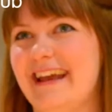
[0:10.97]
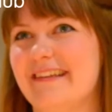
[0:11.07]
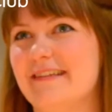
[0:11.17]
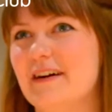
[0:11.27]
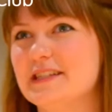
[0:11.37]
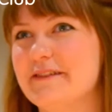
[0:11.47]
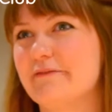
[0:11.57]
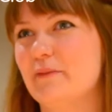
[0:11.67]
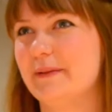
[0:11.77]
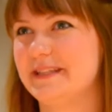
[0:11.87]
it started
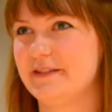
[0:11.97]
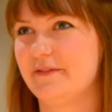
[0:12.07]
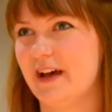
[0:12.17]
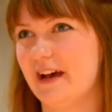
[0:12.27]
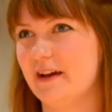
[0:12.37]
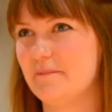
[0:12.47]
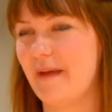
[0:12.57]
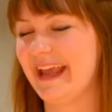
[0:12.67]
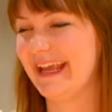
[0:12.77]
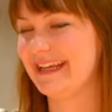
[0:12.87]
from a bit of a
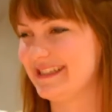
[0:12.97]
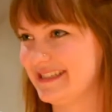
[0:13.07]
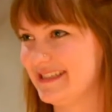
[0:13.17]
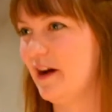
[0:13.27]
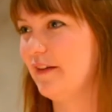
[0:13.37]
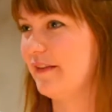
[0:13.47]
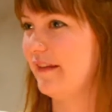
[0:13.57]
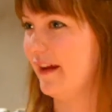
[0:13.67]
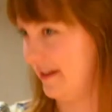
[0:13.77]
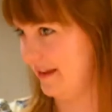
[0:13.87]
making disaster,